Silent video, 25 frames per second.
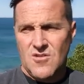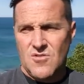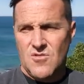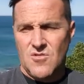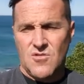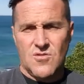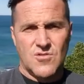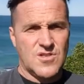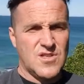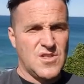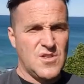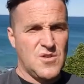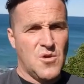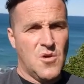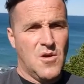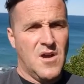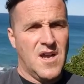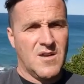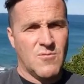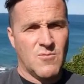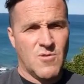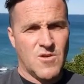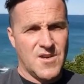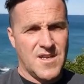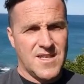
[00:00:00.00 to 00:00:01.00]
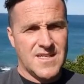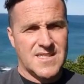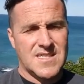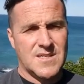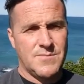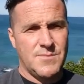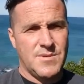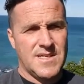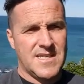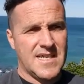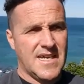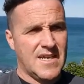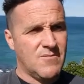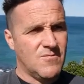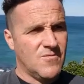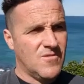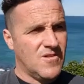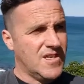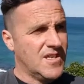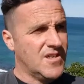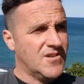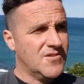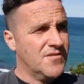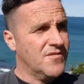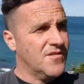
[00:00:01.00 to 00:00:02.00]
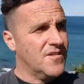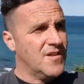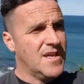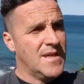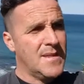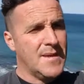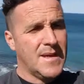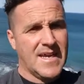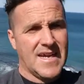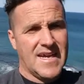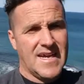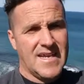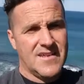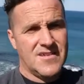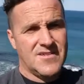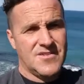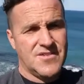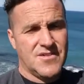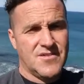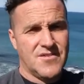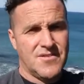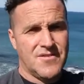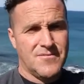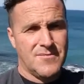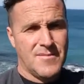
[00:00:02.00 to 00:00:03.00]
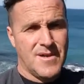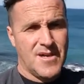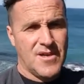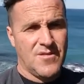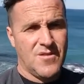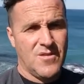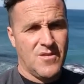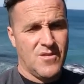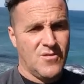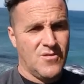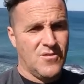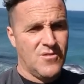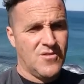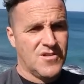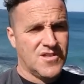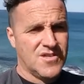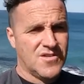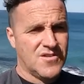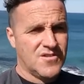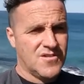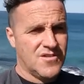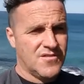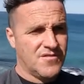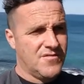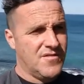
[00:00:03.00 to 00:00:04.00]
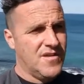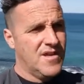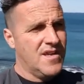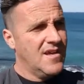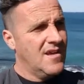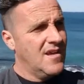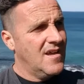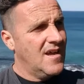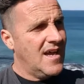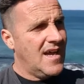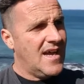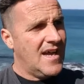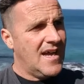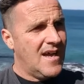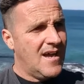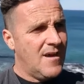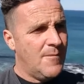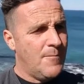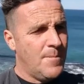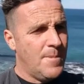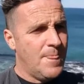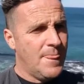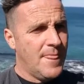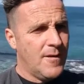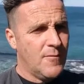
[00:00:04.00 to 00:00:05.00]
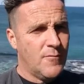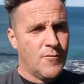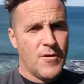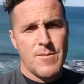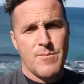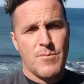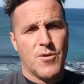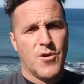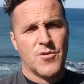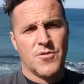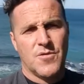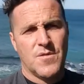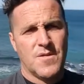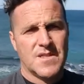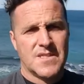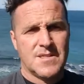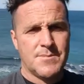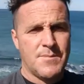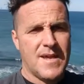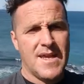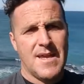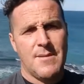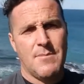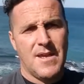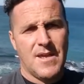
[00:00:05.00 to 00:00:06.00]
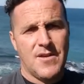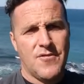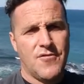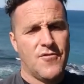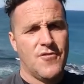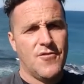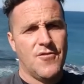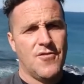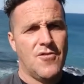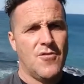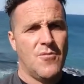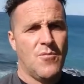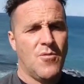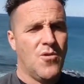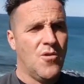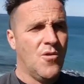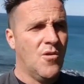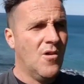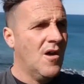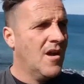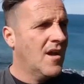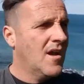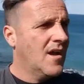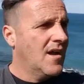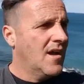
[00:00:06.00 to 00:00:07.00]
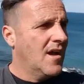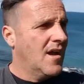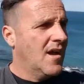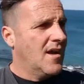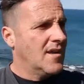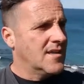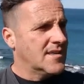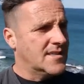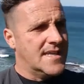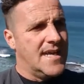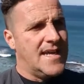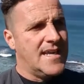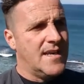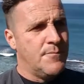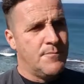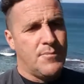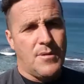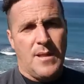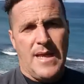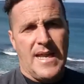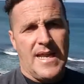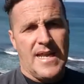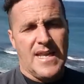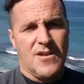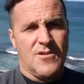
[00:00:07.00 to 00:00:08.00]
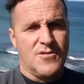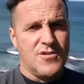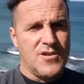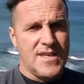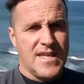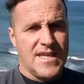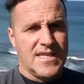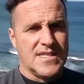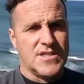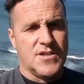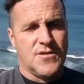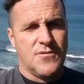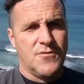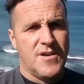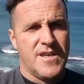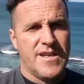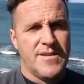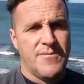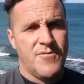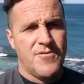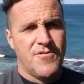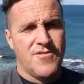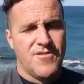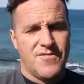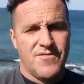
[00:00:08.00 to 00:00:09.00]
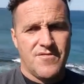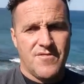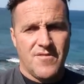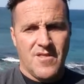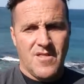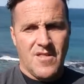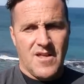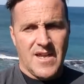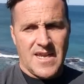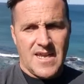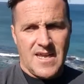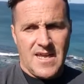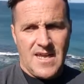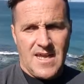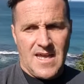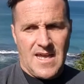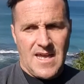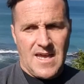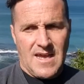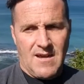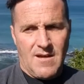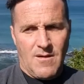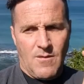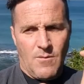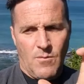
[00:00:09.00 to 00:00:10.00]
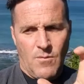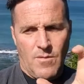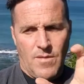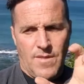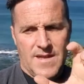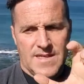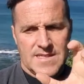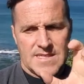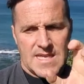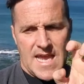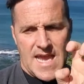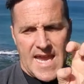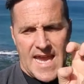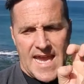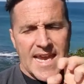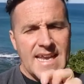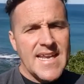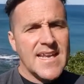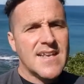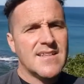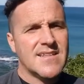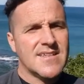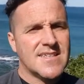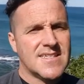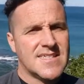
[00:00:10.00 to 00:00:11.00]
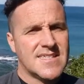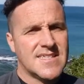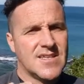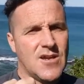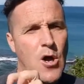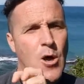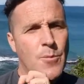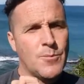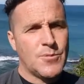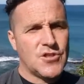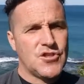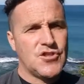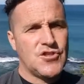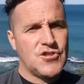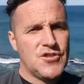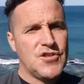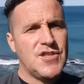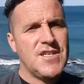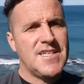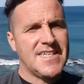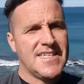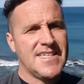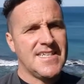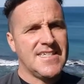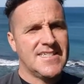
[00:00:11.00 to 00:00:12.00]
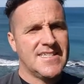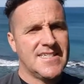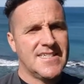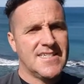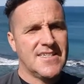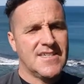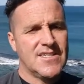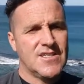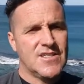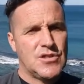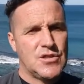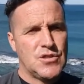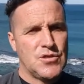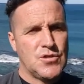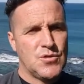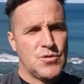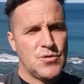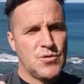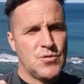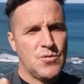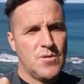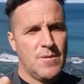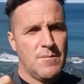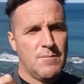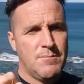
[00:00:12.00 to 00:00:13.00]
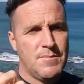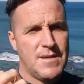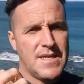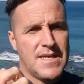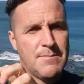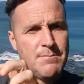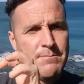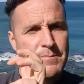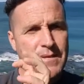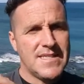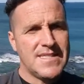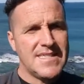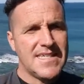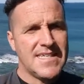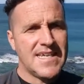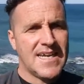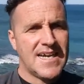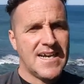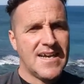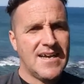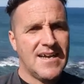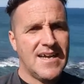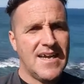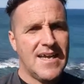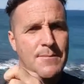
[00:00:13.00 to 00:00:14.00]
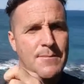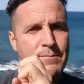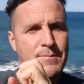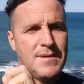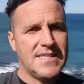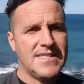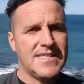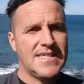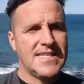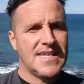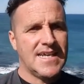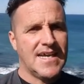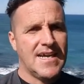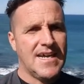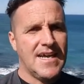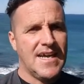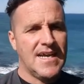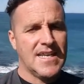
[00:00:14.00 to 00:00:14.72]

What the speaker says: or denying what needs to be done. Like, you could have cleaned the gutters, you could have mowed the lawn, you could have remodeled the spare bedroom, or started planning on your next career move. Like, there's endless opportunities to be busier and busier